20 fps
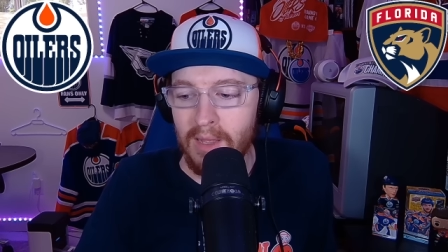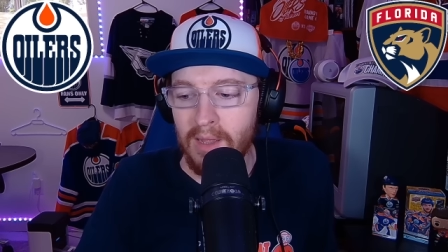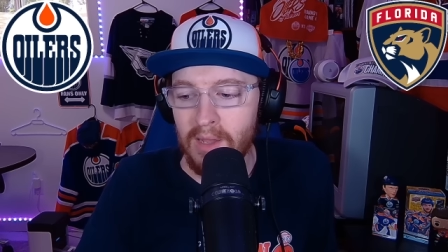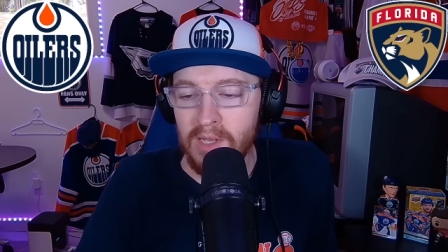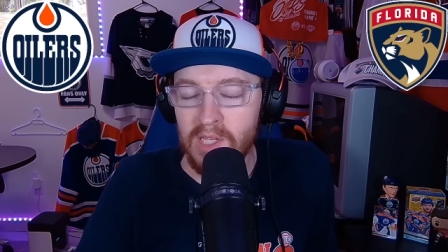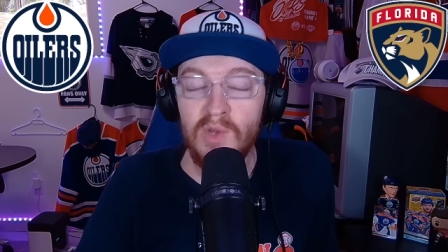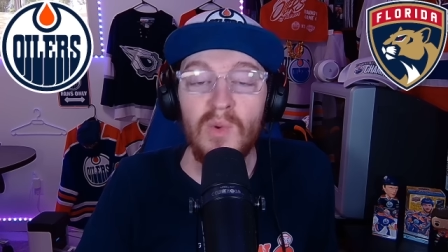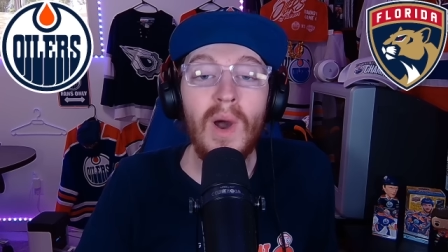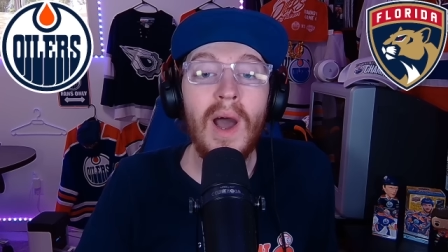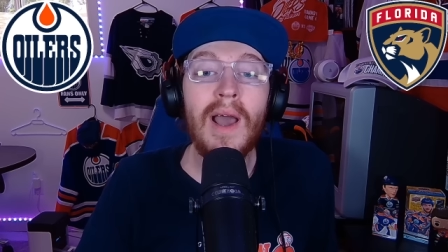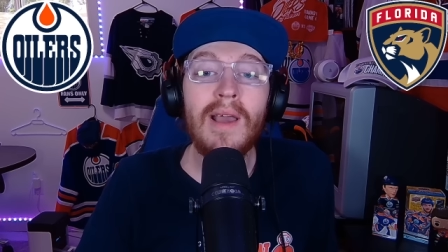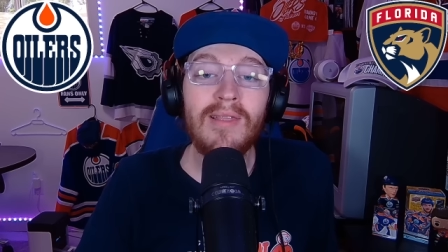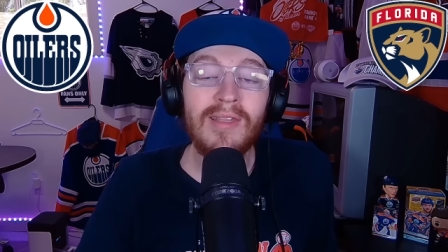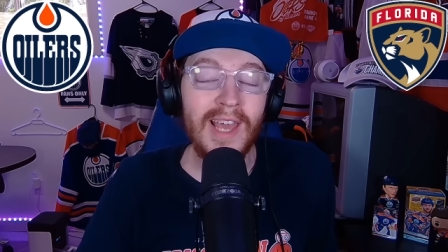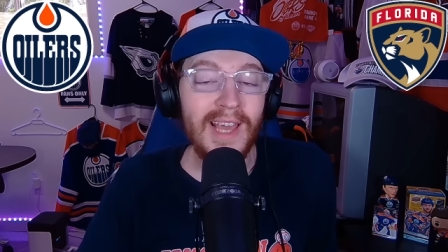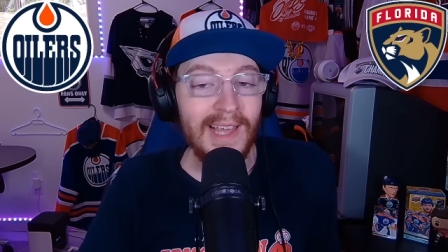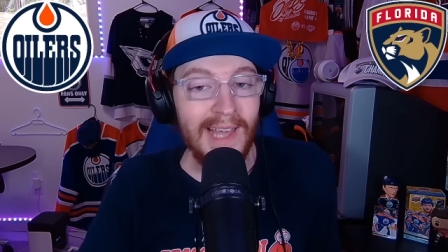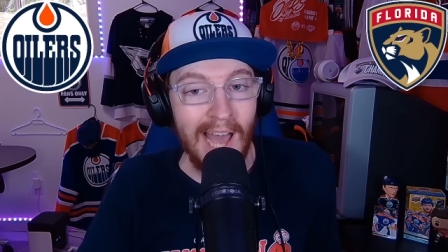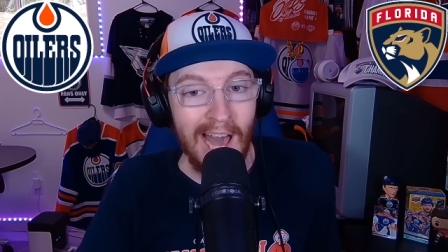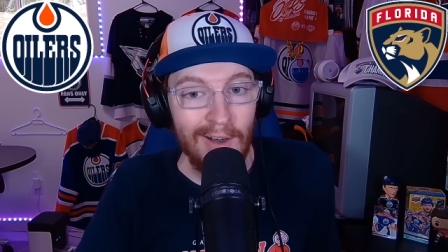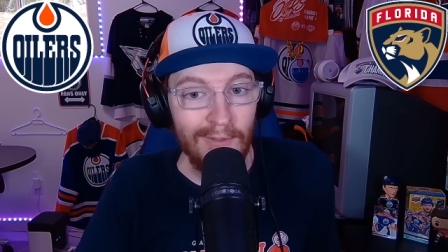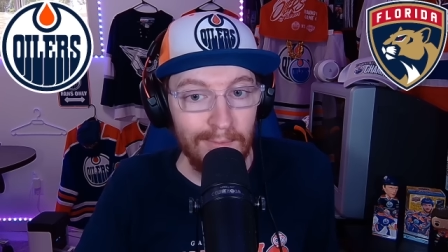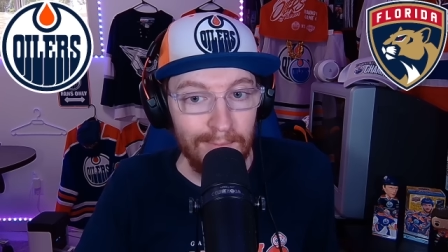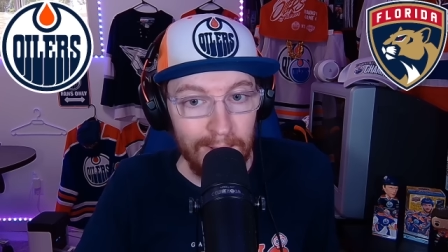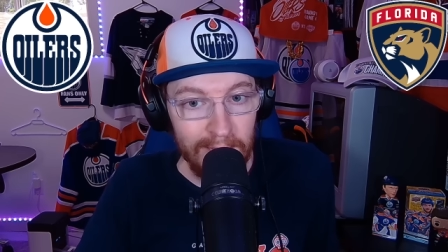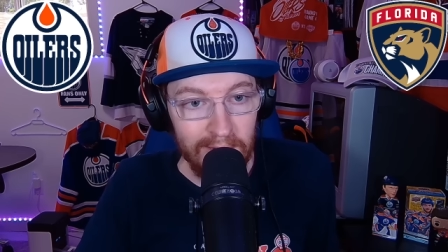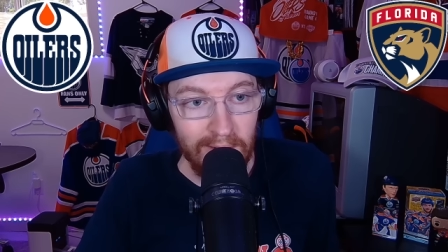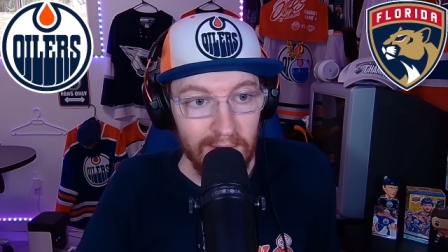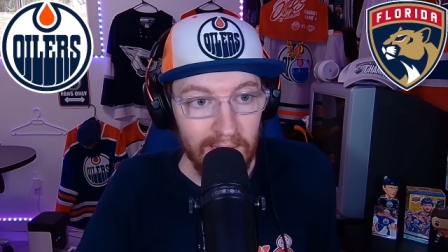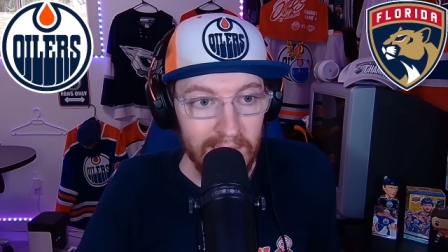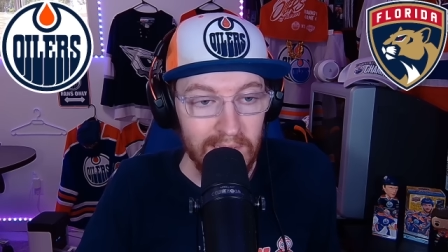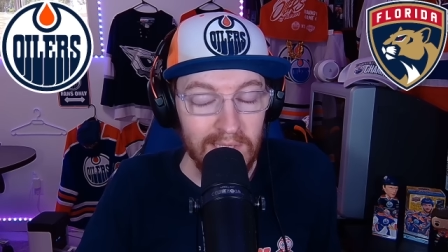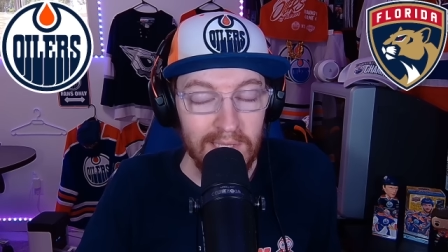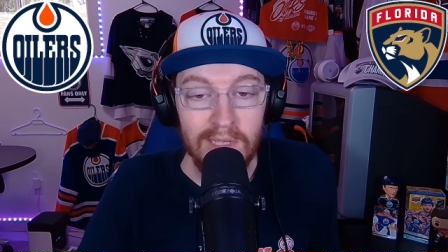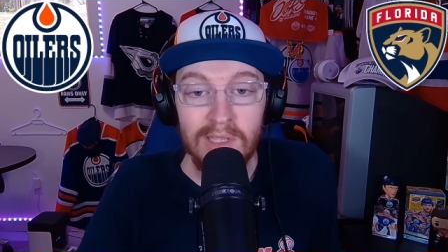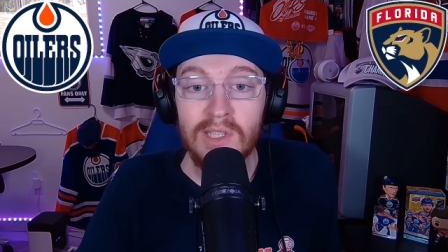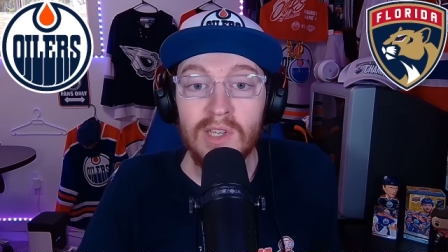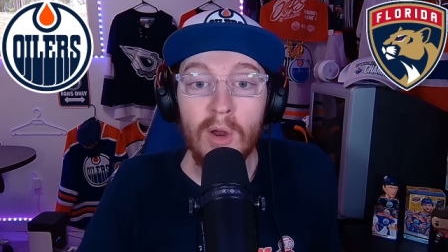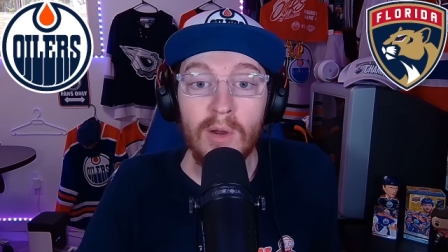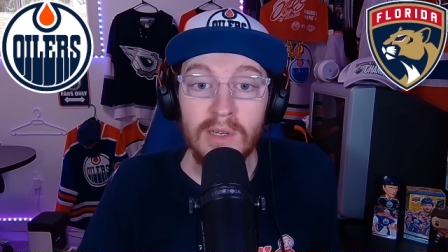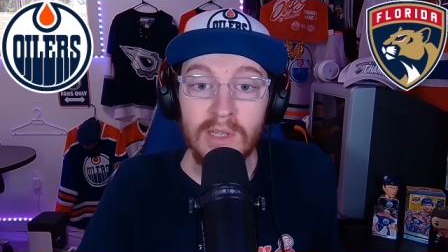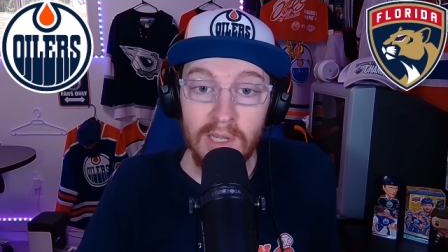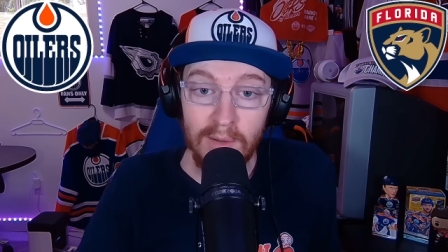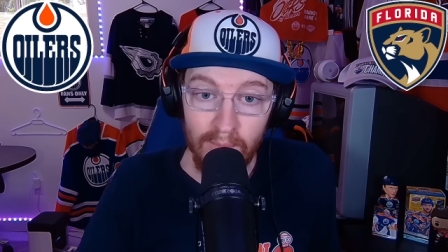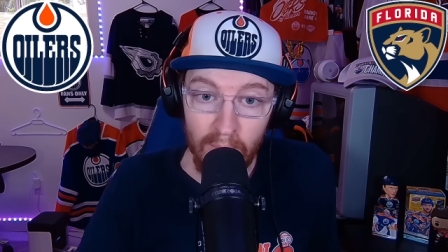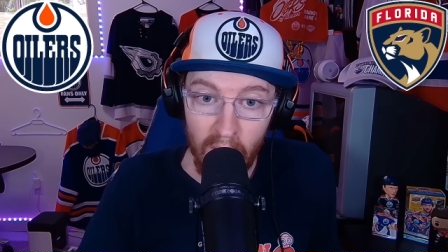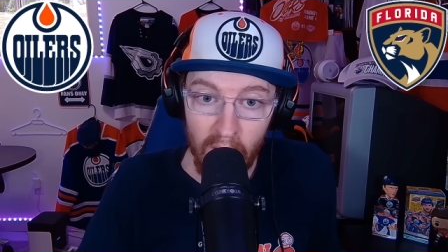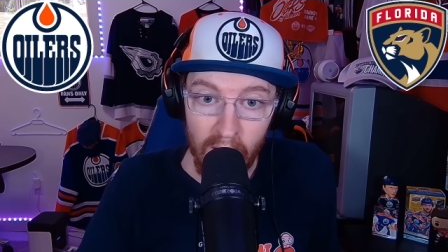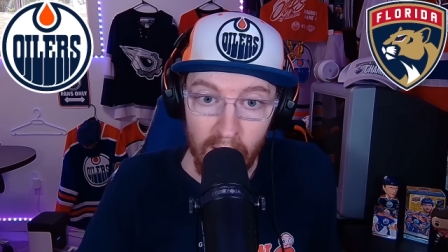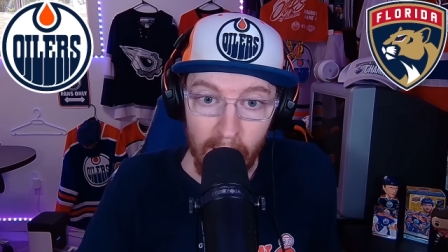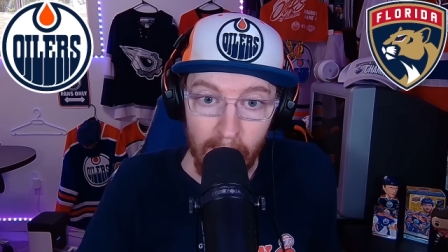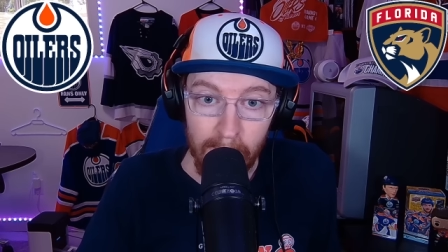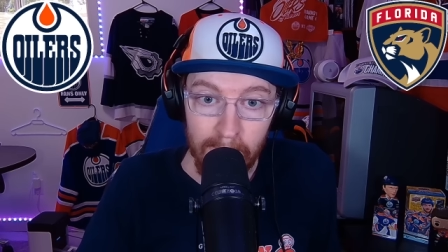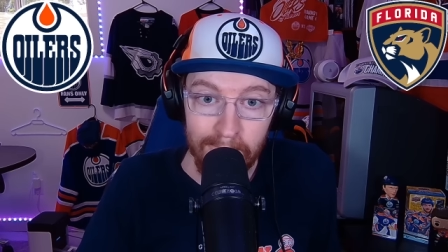Do I think Calvin Pickard gets the start tomorrow?